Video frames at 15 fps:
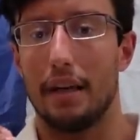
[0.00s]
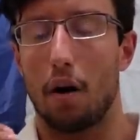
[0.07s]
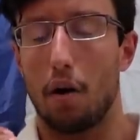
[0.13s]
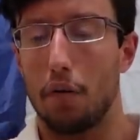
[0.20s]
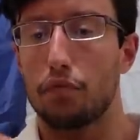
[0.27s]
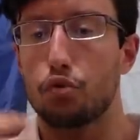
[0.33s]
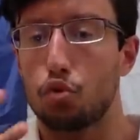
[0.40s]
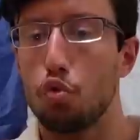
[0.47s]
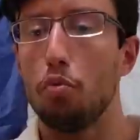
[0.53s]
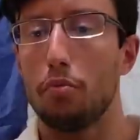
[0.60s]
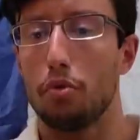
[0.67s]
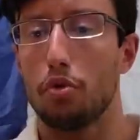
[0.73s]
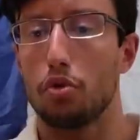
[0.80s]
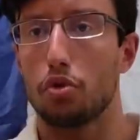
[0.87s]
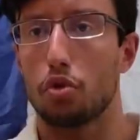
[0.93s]
of
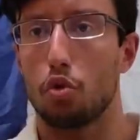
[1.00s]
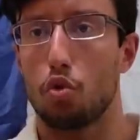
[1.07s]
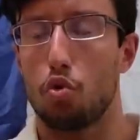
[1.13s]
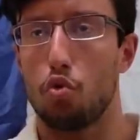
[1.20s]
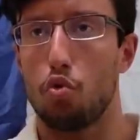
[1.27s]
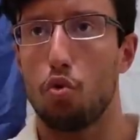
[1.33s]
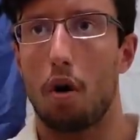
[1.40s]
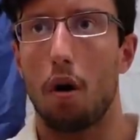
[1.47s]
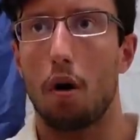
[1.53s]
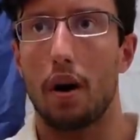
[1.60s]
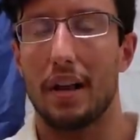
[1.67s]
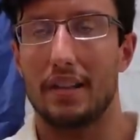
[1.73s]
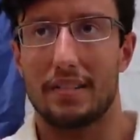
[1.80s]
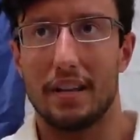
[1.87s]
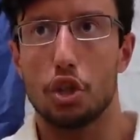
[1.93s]
zoomers who are
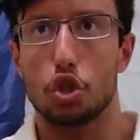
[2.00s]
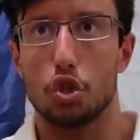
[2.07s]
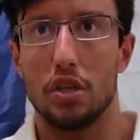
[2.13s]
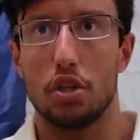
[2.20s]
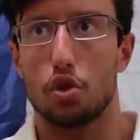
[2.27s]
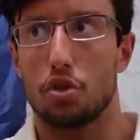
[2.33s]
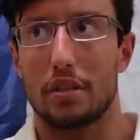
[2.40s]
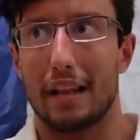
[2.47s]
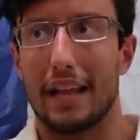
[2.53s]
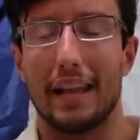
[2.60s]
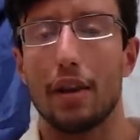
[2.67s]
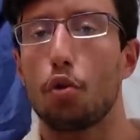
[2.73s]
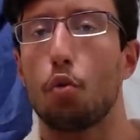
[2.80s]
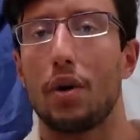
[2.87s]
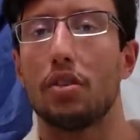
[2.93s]
essentially just
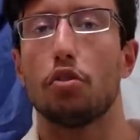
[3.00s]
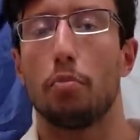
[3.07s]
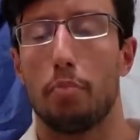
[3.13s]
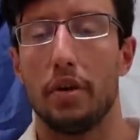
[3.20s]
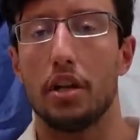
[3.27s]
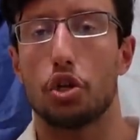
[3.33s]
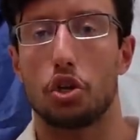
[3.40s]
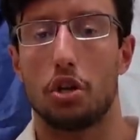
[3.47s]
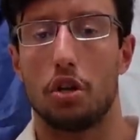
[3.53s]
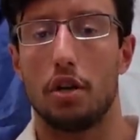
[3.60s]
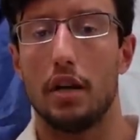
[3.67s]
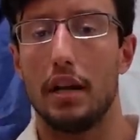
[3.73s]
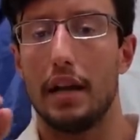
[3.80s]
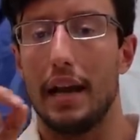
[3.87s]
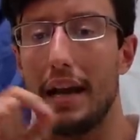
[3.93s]
liking a random picture
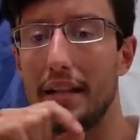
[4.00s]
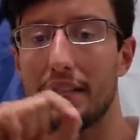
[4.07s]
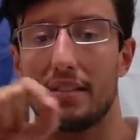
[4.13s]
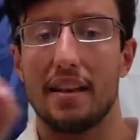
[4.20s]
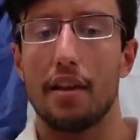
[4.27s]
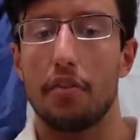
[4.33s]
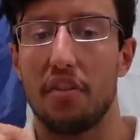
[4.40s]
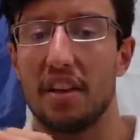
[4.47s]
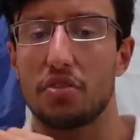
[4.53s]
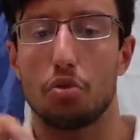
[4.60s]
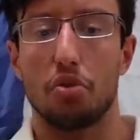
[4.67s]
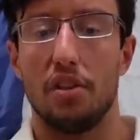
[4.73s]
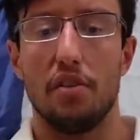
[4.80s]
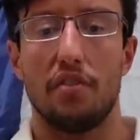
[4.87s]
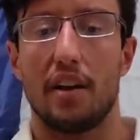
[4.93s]
and saying things
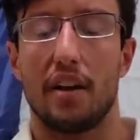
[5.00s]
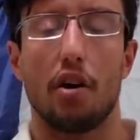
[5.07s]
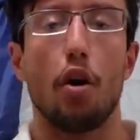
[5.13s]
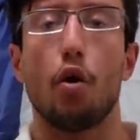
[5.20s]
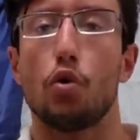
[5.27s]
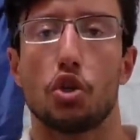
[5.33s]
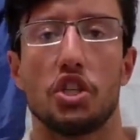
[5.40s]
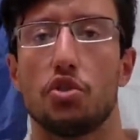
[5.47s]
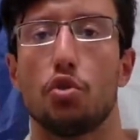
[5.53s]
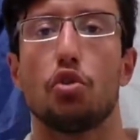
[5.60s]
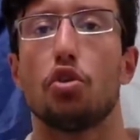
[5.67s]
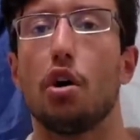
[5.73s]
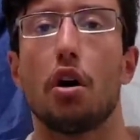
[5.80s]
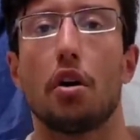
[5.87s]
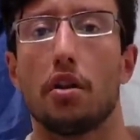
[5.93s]
underneath like, oh, she's a
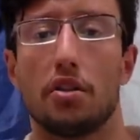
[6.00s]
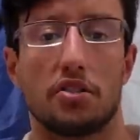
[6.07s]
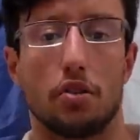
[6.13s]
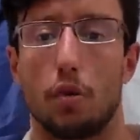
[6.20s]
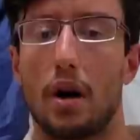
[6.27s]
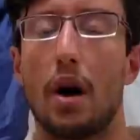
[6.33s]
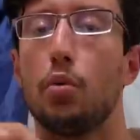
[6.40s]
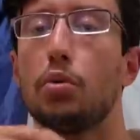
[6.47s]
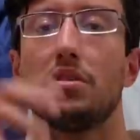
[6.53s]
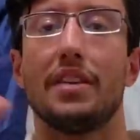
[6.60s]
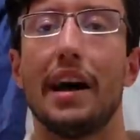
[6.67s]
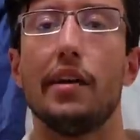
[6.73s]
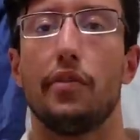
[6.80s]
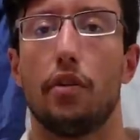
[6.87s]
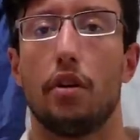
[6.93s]
goddess or I would
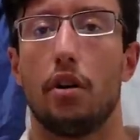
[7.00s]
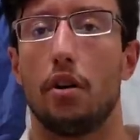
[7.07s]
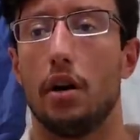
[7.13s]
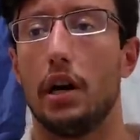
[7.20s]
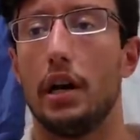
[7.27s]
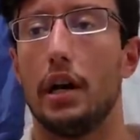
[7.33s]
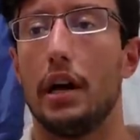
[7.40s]
die for her.